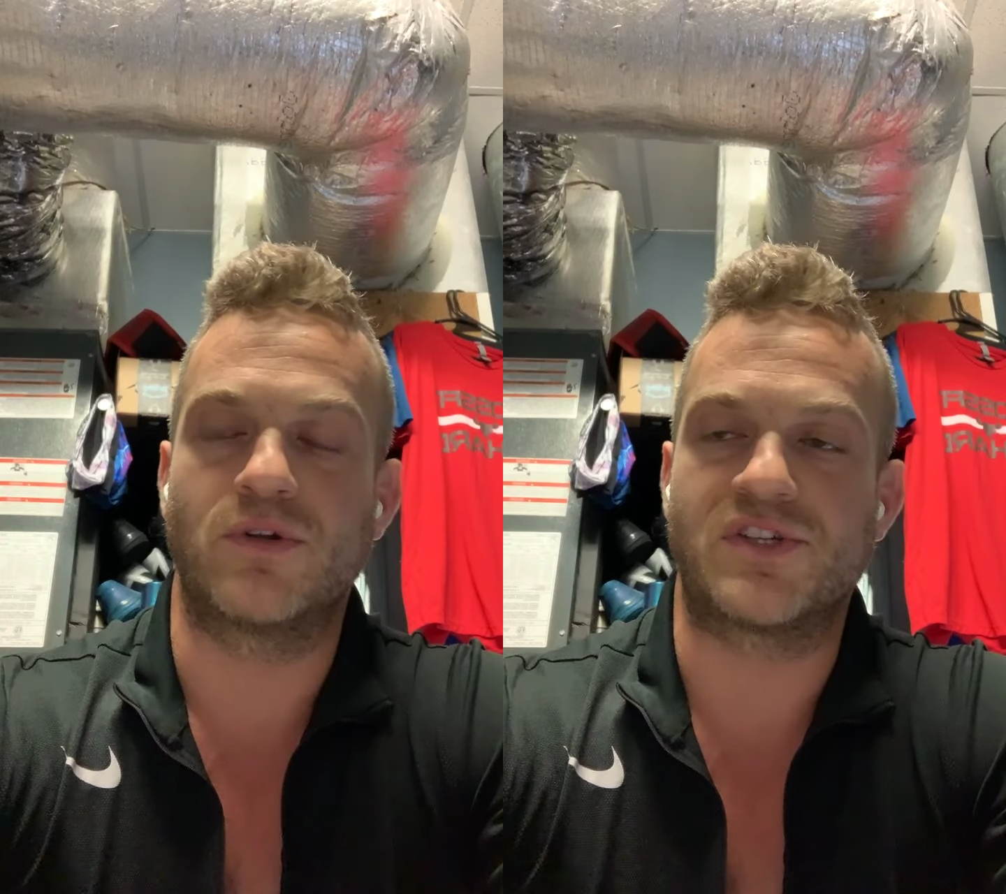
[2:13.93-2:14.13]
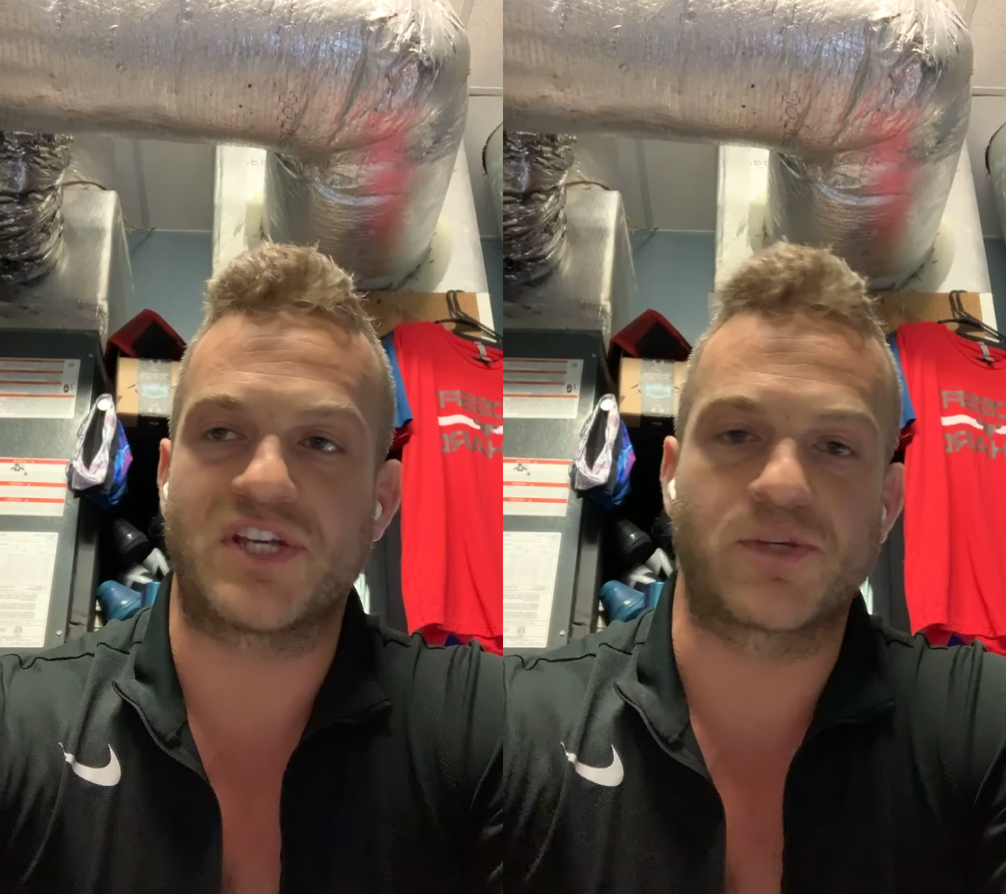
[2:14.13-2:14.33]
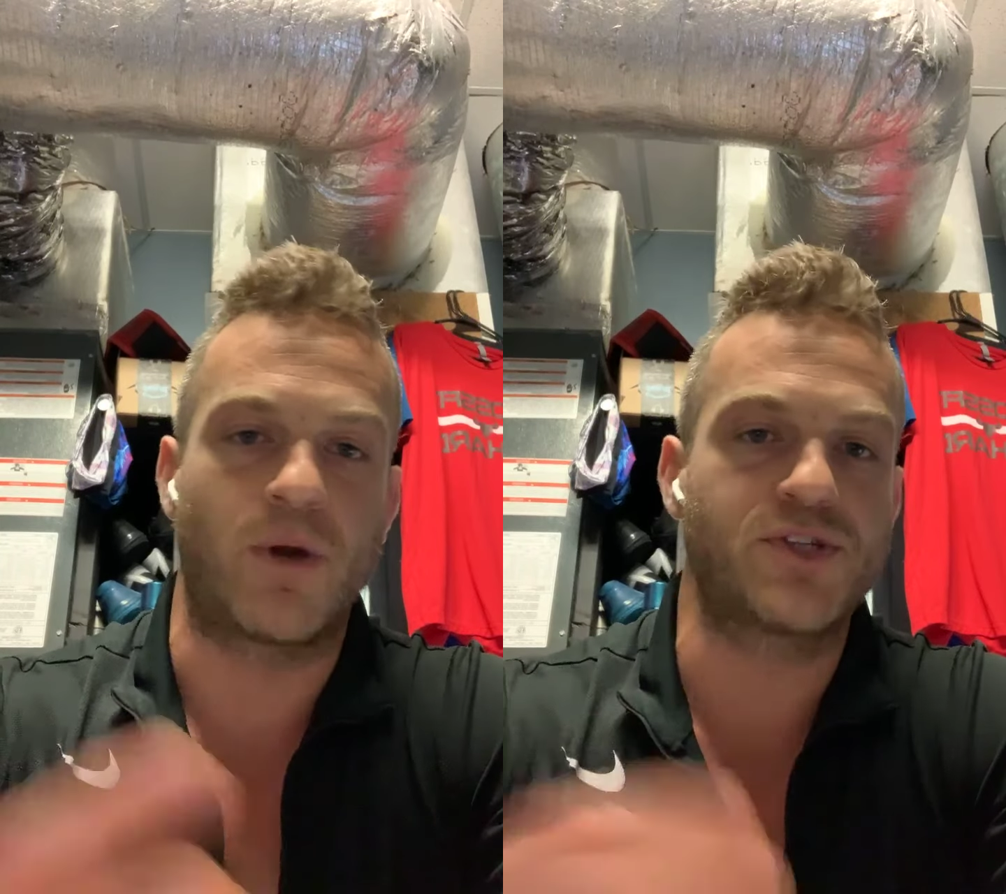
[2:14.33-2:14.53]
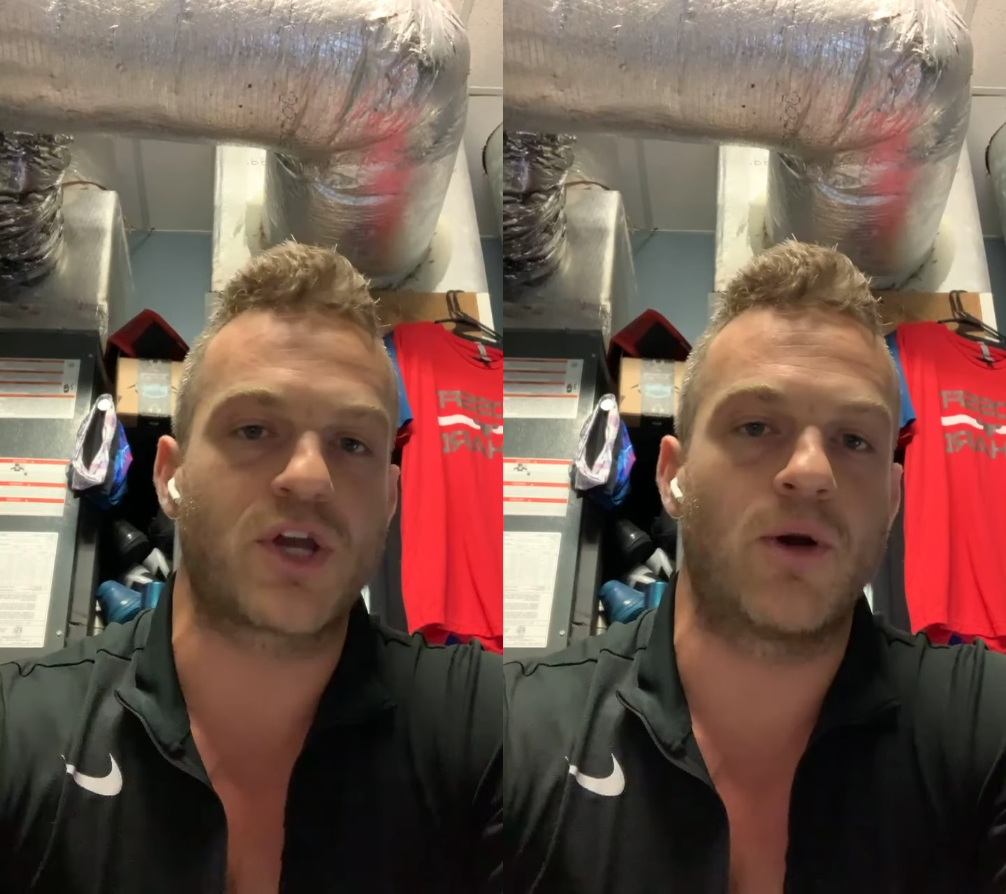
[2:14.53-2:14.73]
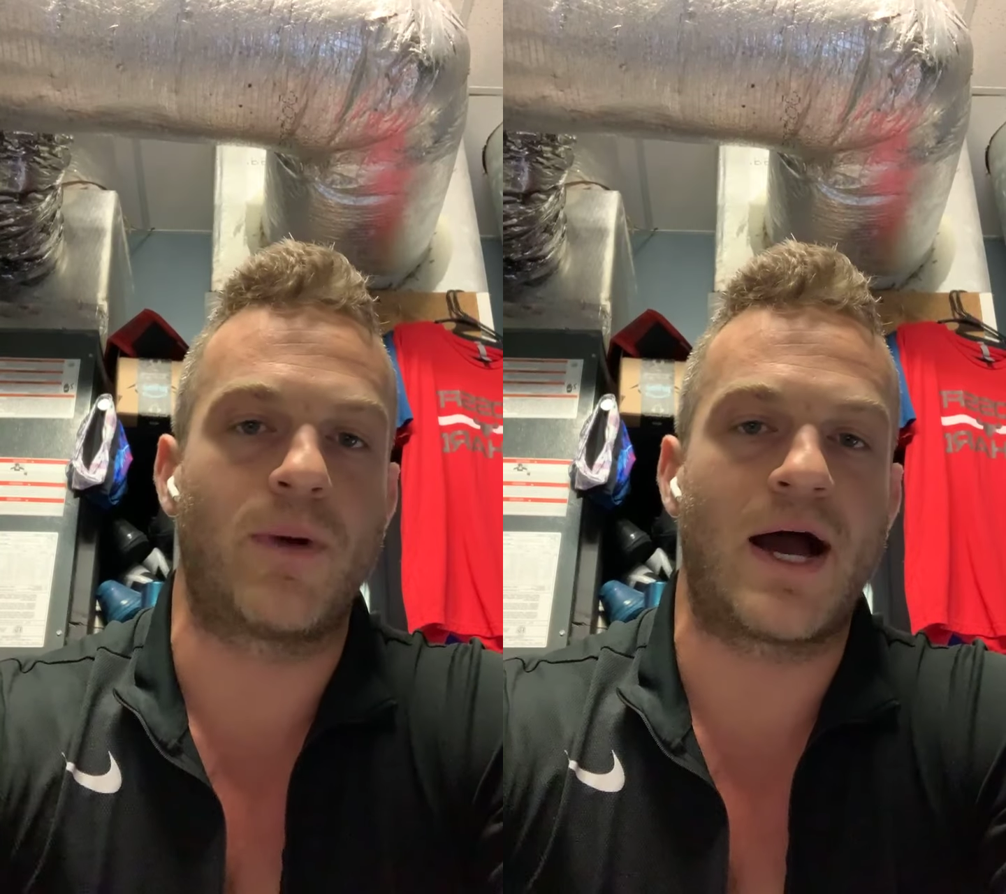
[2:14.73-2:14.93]
6 months
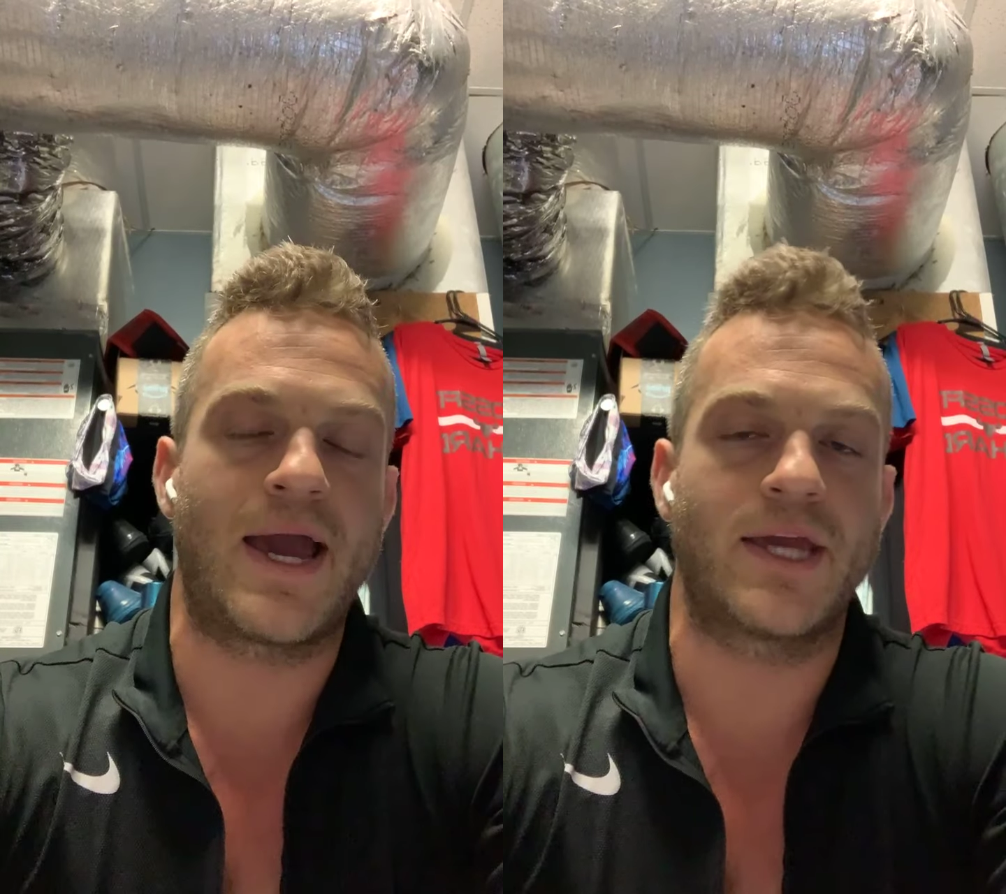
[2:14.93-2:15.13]
go by